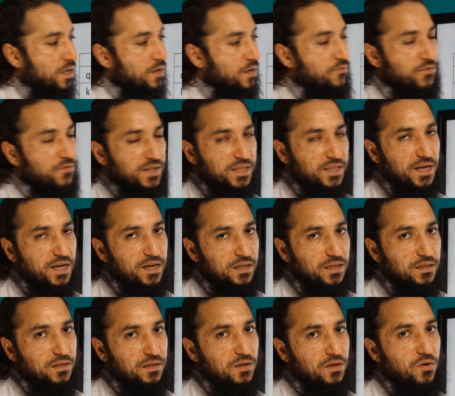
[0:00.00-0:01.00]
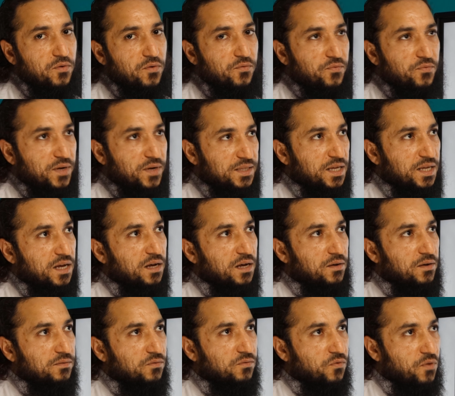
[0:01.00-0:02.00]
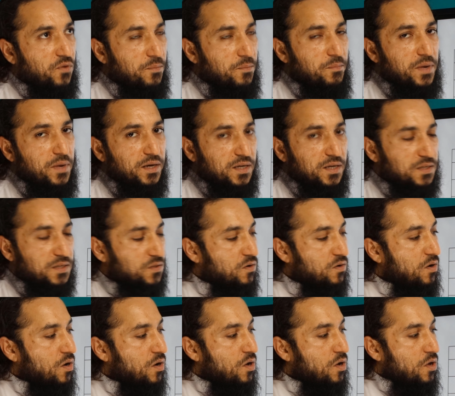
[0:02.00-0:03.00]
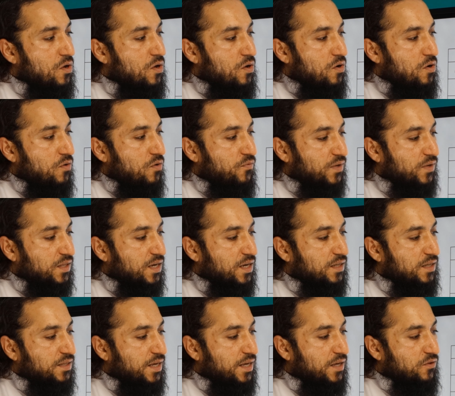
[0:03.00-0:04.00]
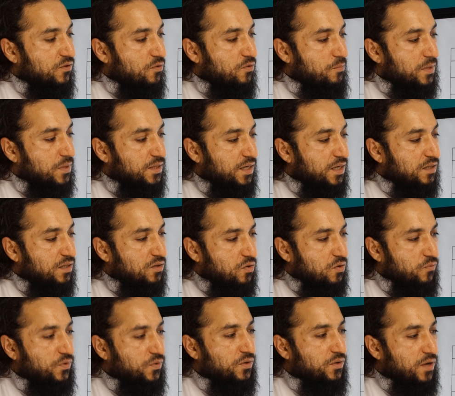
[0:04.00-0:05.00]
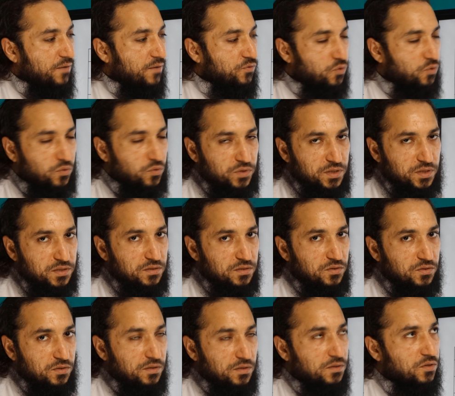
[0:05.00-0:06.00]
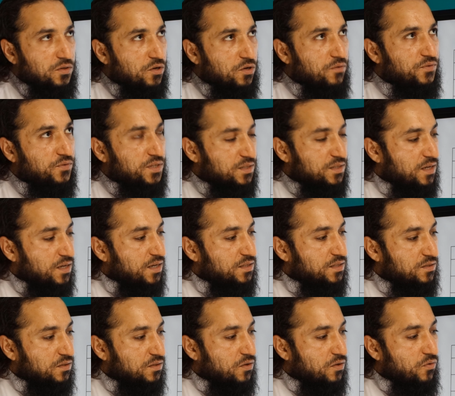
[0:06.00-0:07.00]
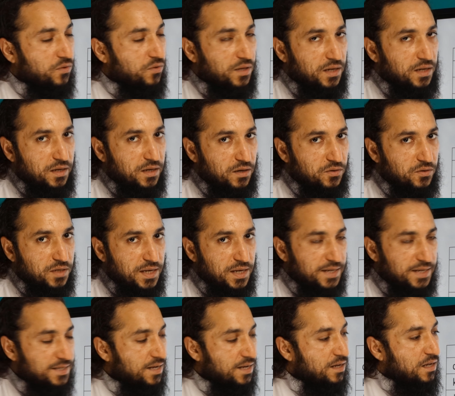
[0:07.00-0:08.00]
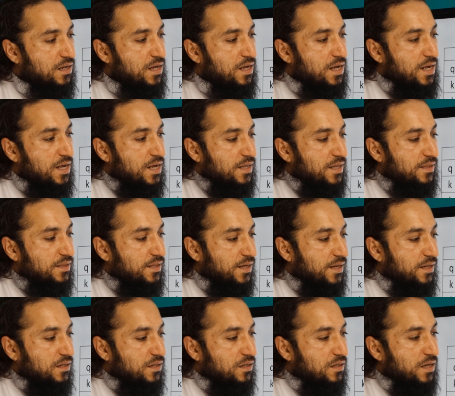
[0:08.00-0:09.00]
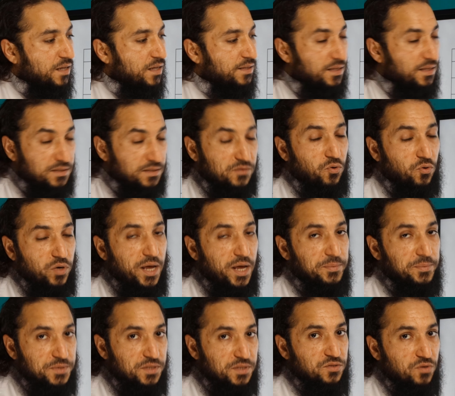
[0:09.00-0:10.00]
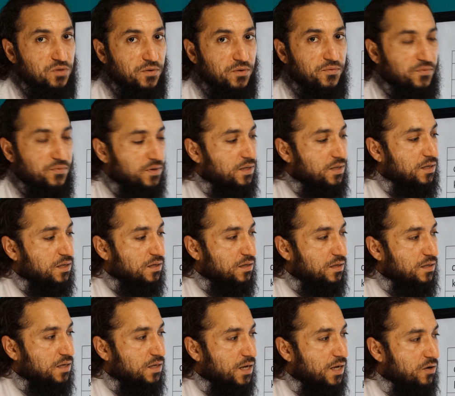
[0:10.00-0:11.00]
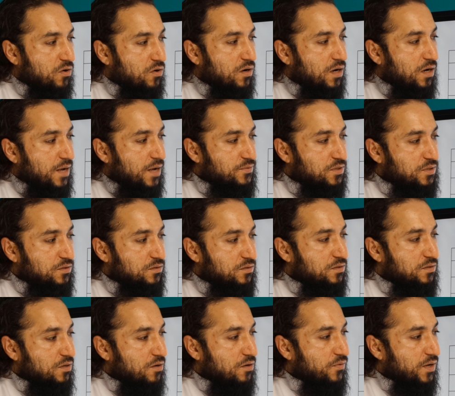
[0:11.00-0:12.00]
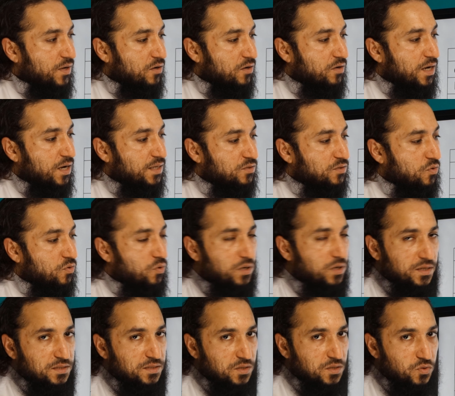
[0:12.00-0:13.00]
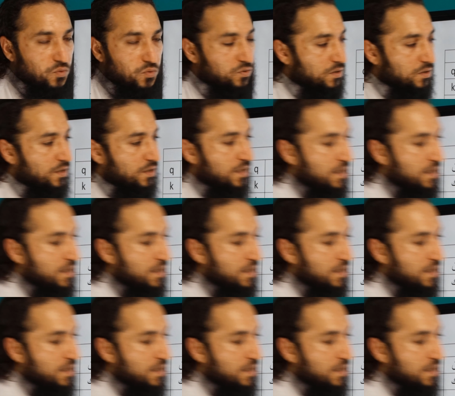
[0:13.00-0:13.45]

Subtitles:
fatha, dhamma, kasra, or fathatain, dhammatain, when you have none of these signs on a letter, then that's called absence of haraka. Absence of haraka is called sukoon.